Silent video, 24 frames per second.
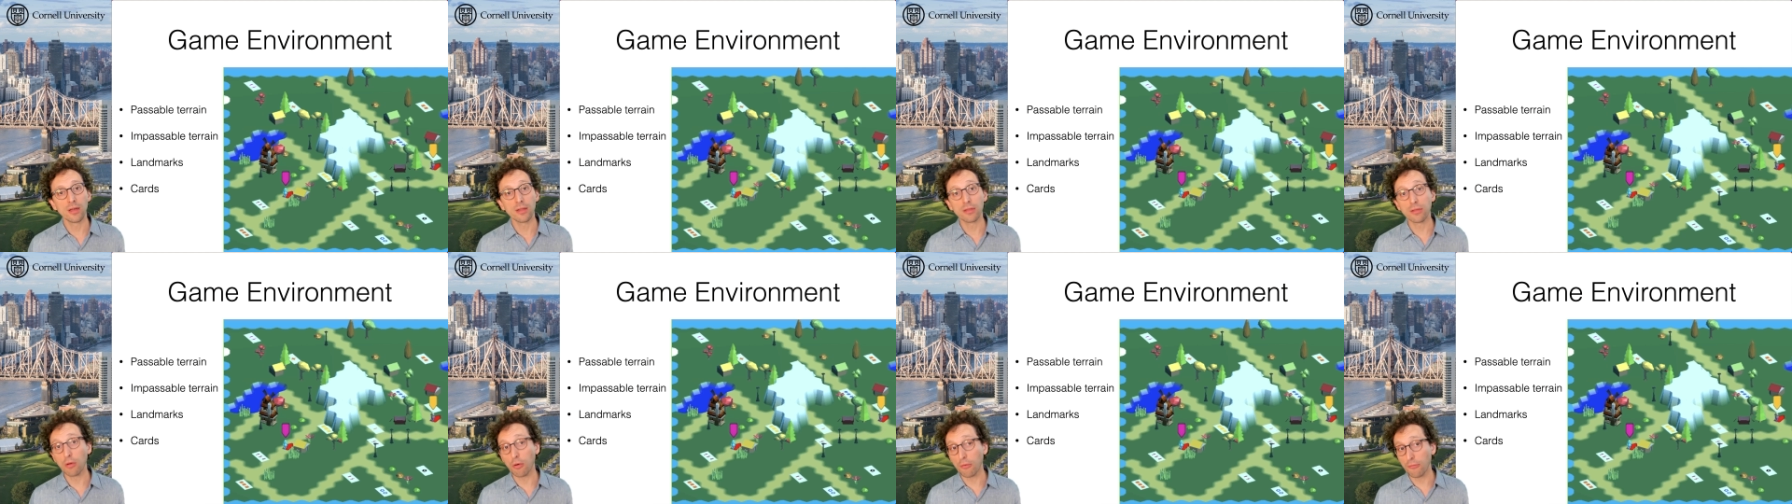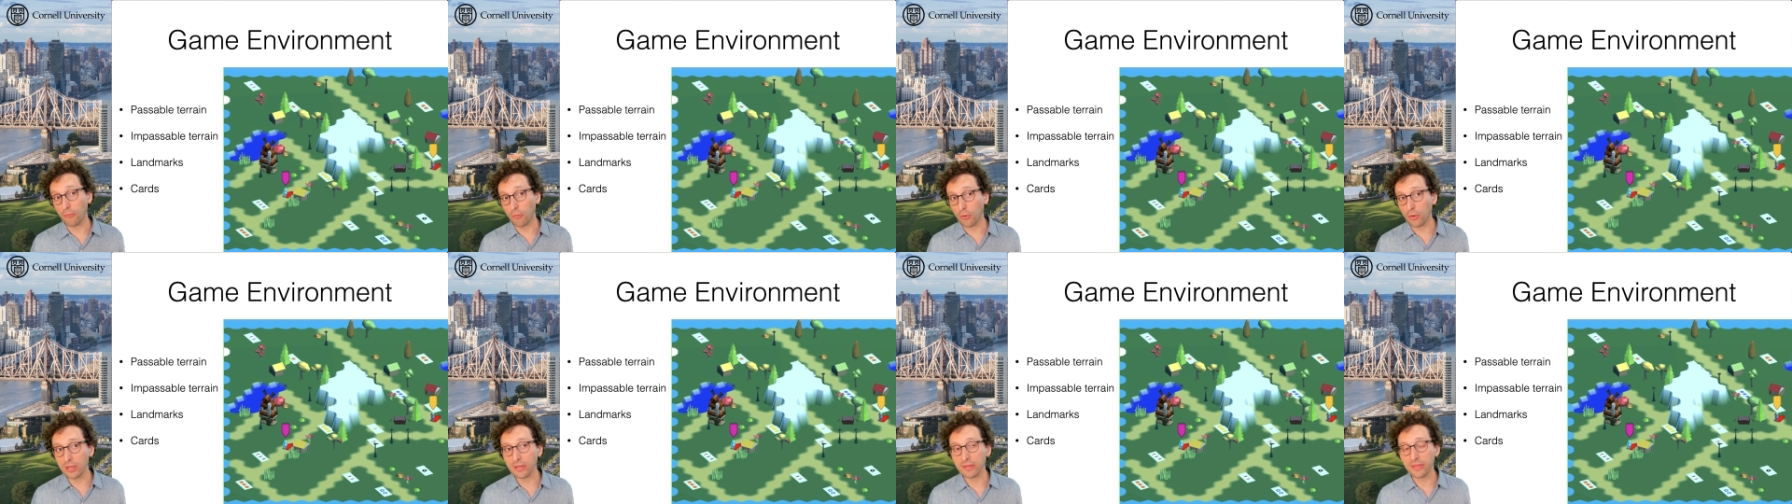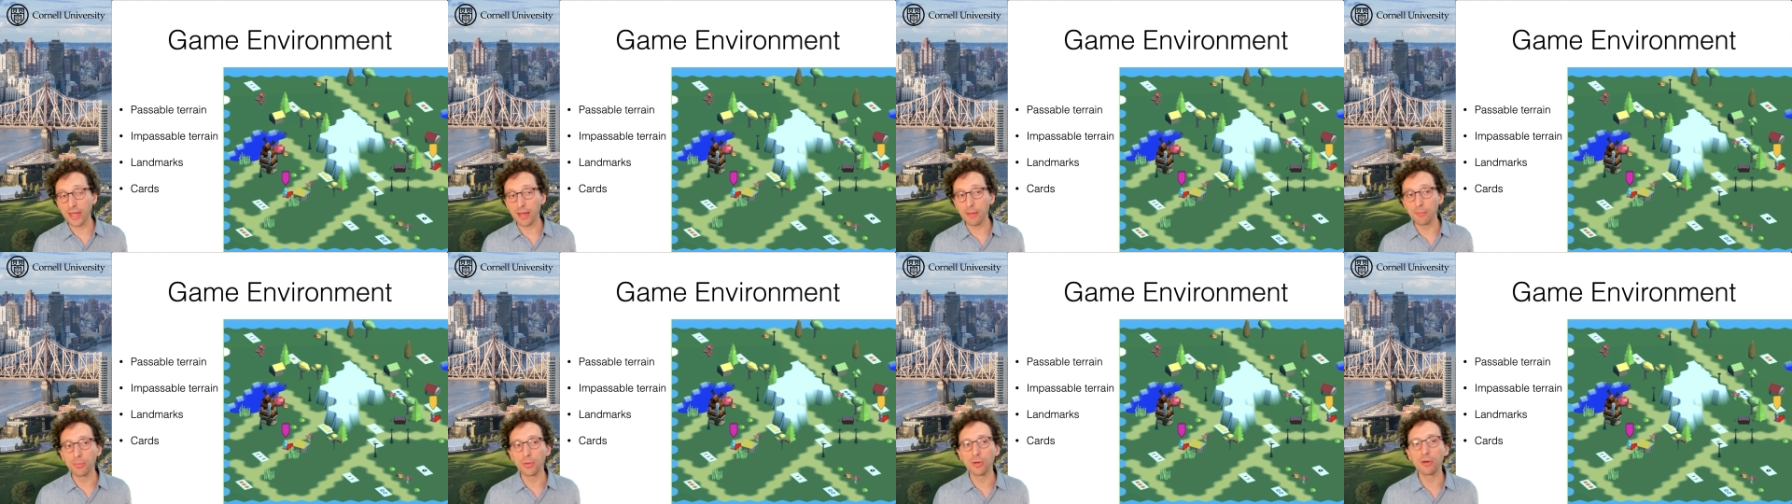So for
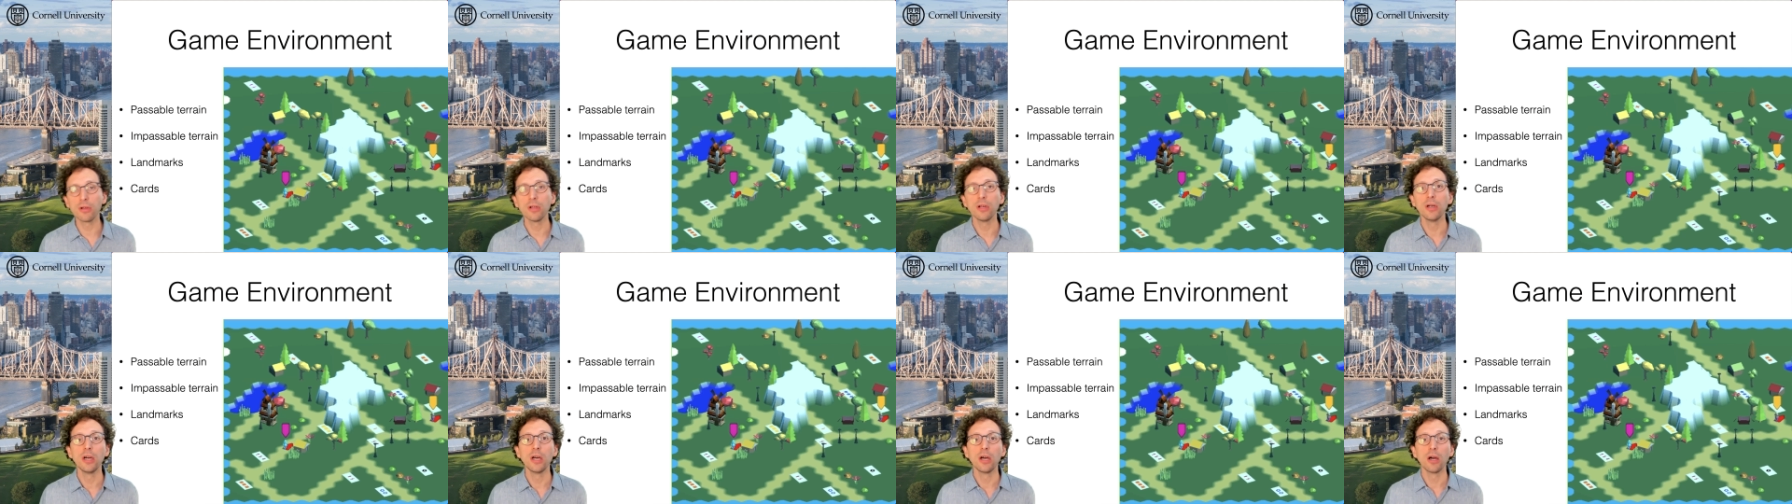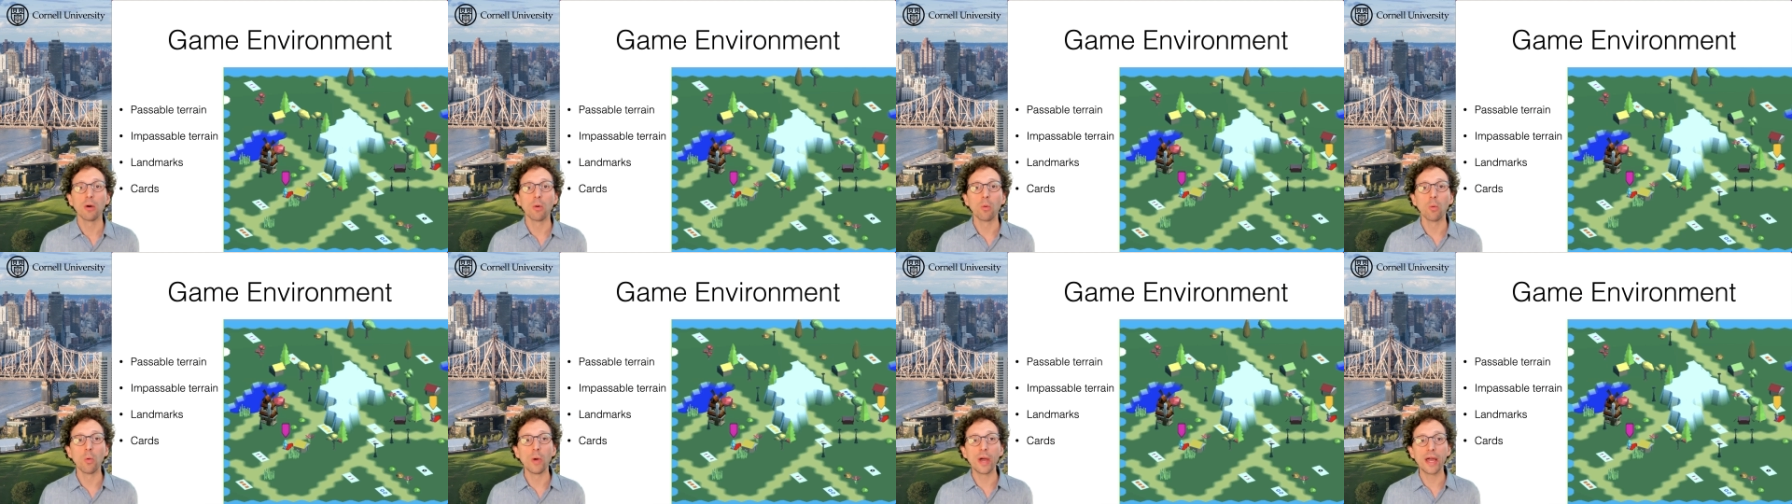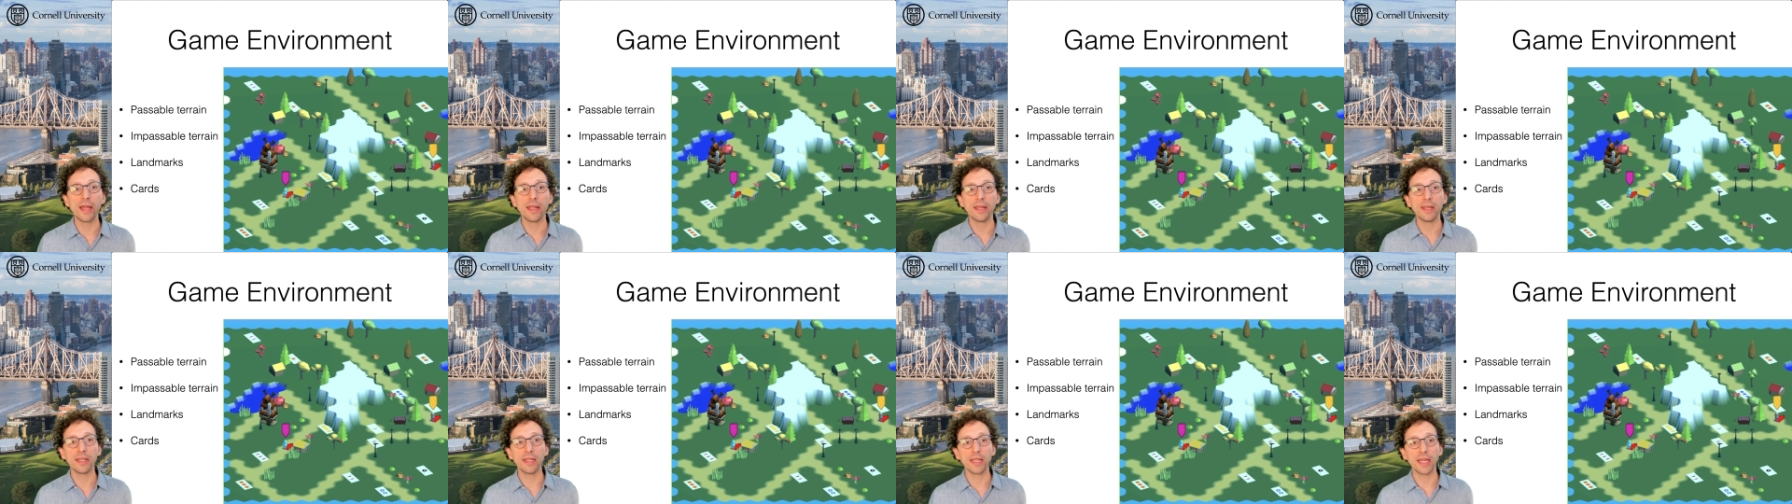example,
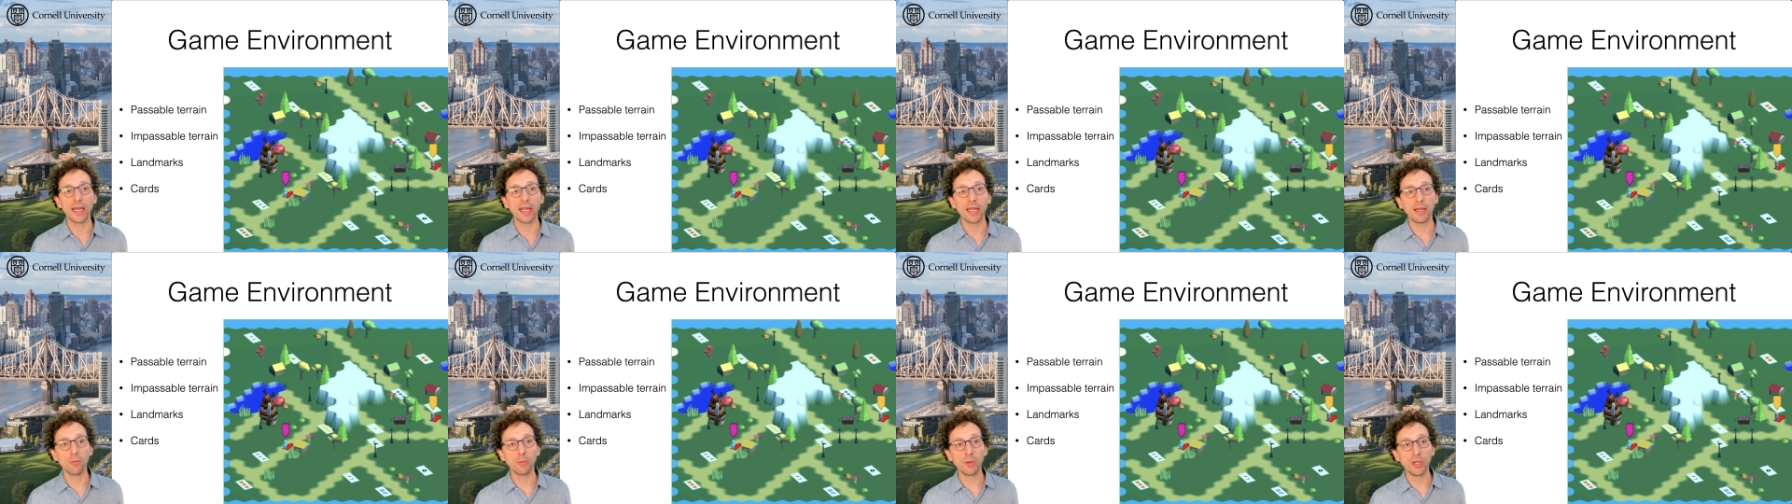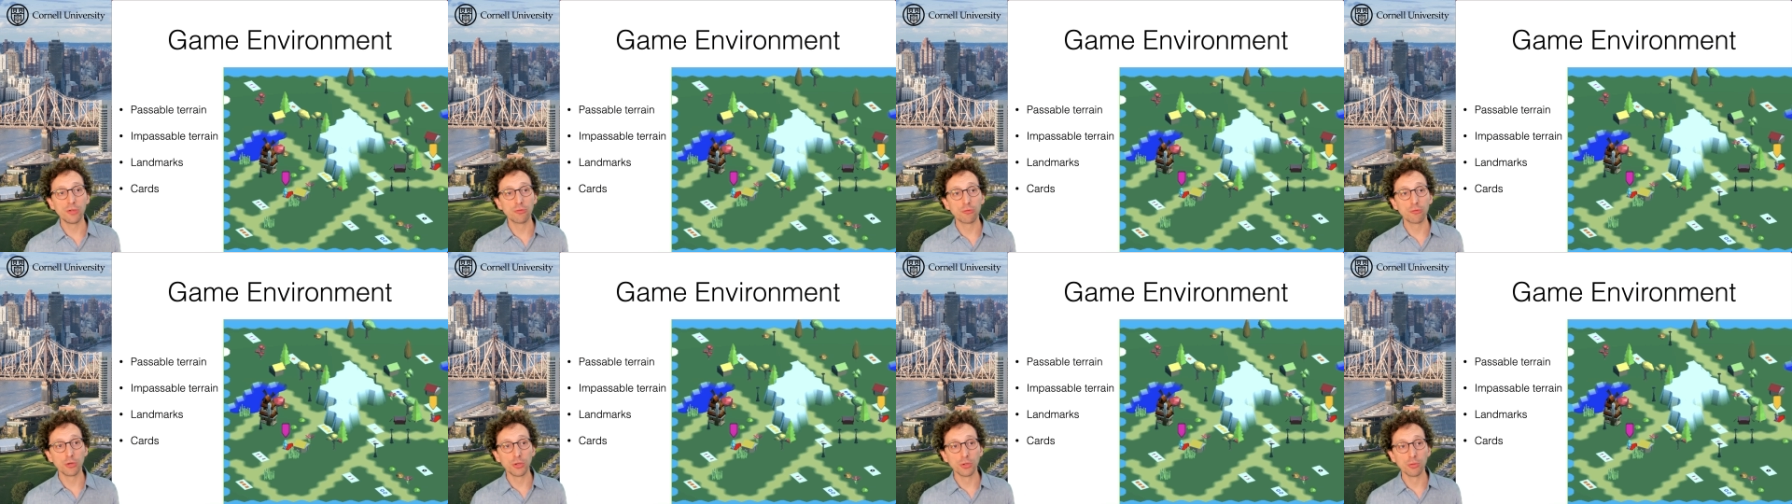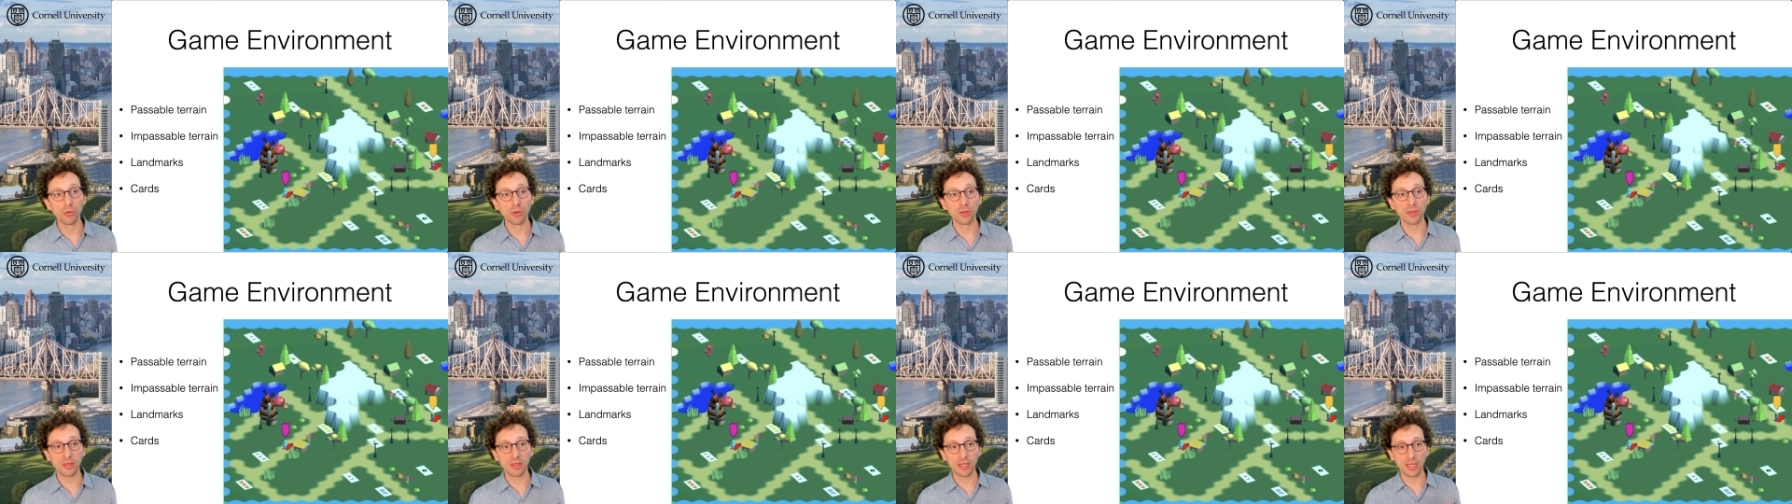when we
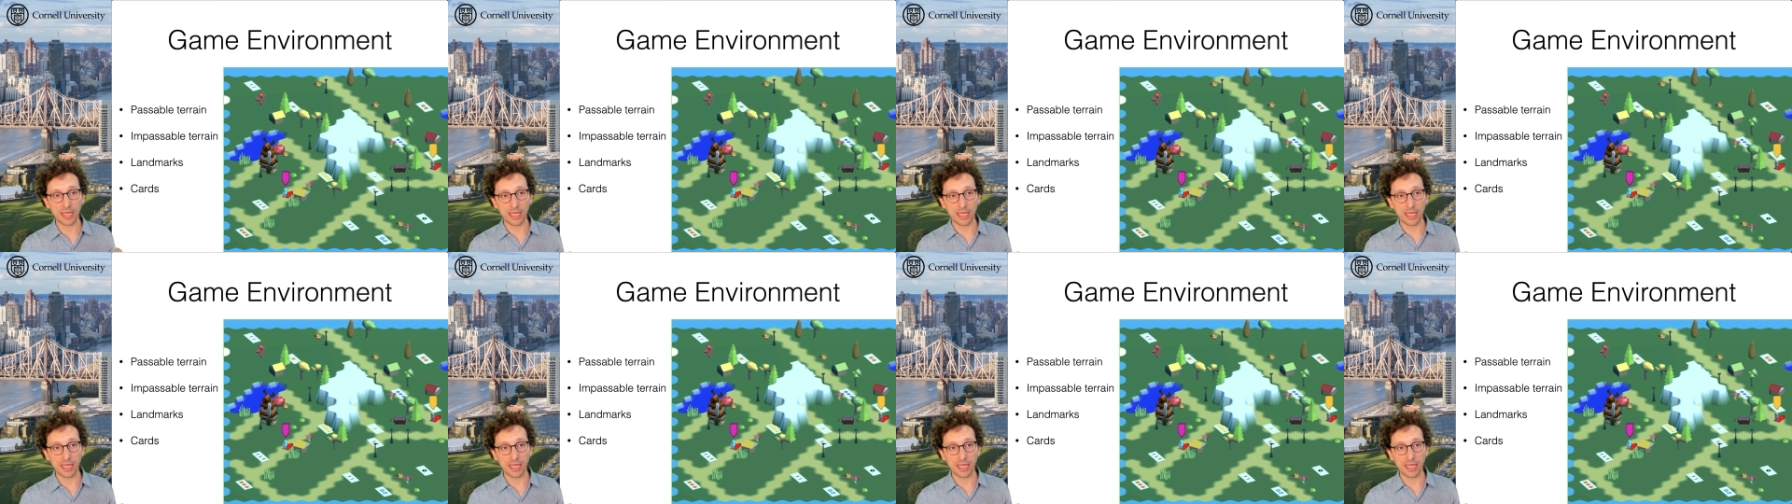introduce